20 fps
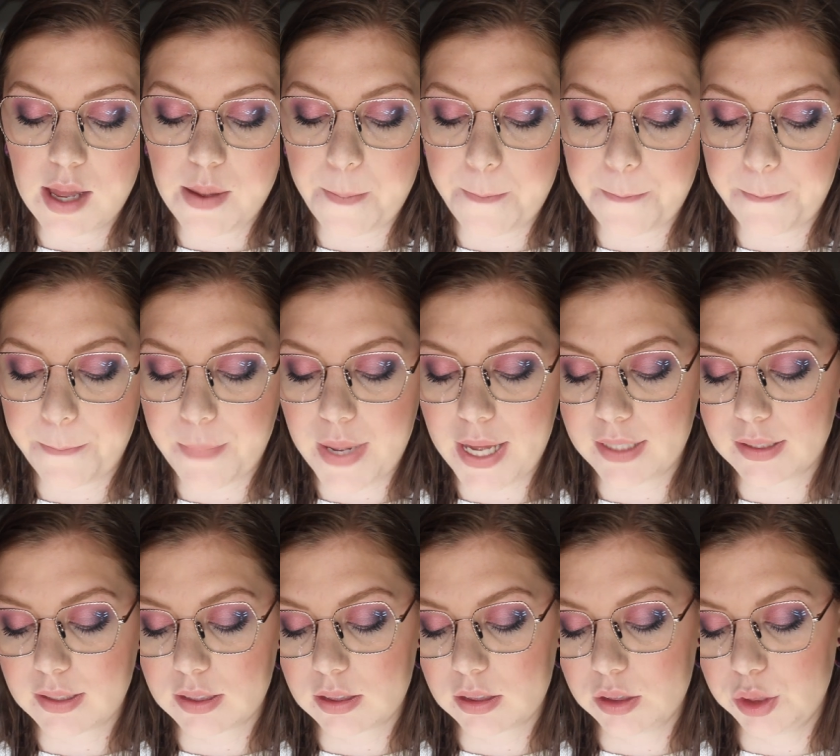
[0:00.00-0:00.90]

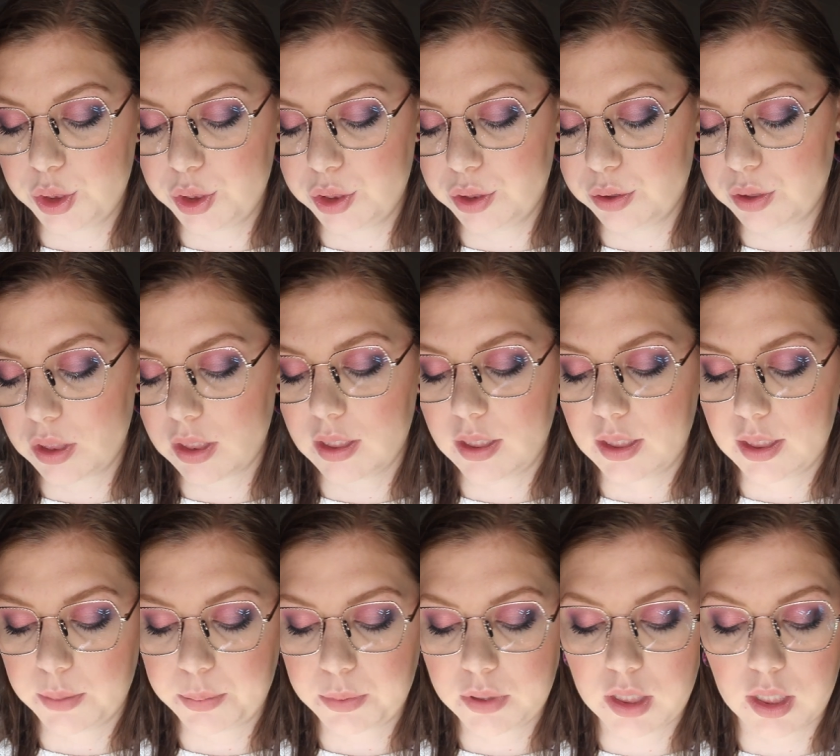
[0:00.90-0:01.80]
Matte Nude
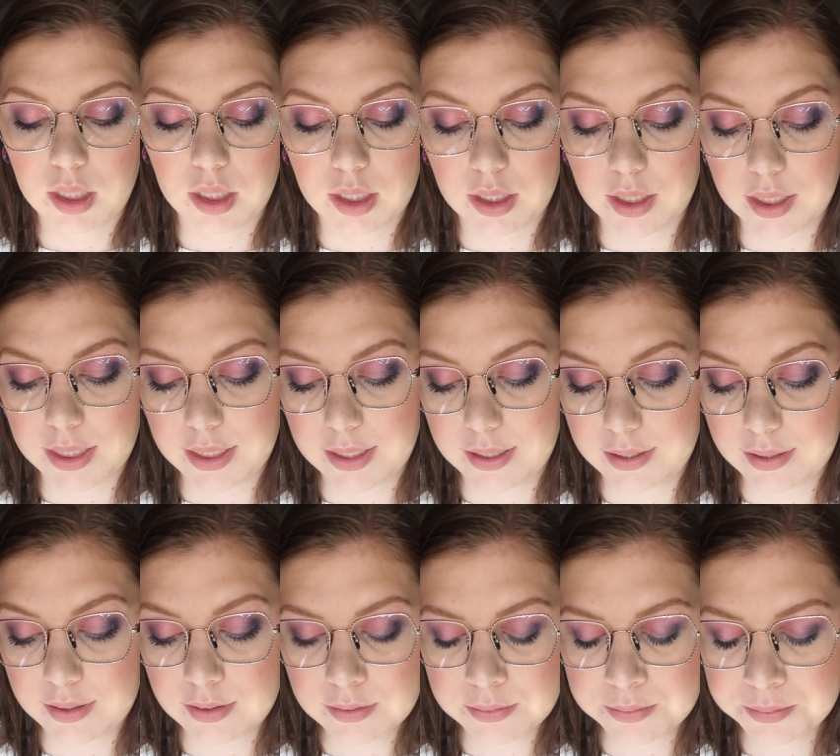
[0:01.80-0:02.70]
Lip Color
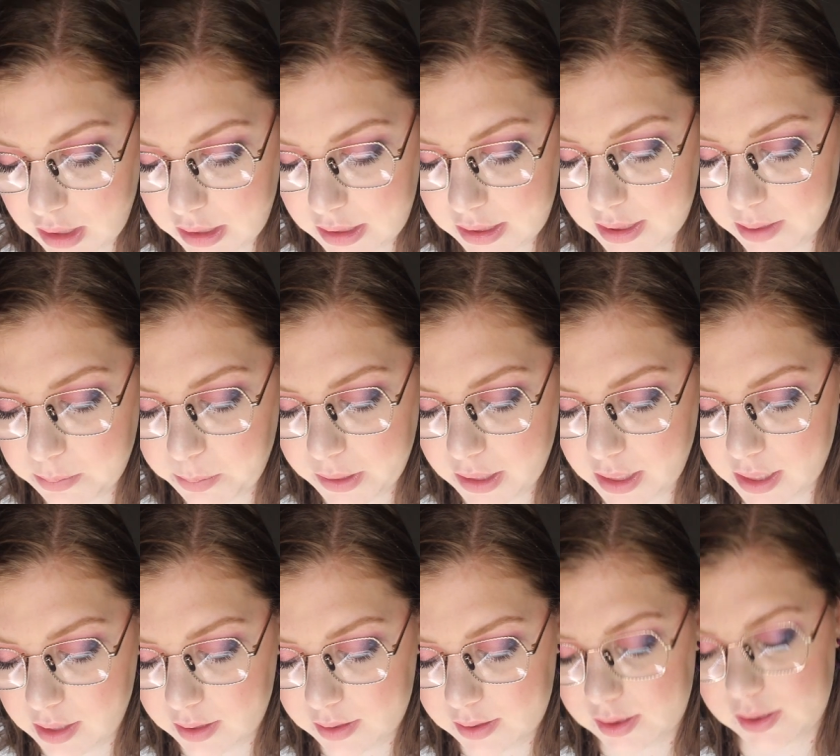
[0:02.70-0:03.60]
in Lip
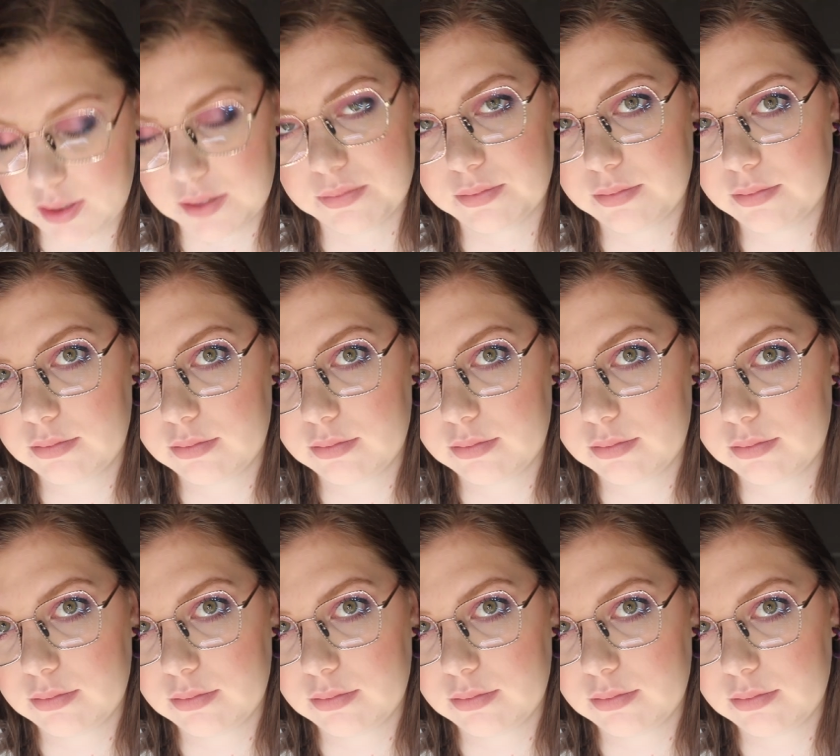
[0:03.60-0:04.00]
Arty.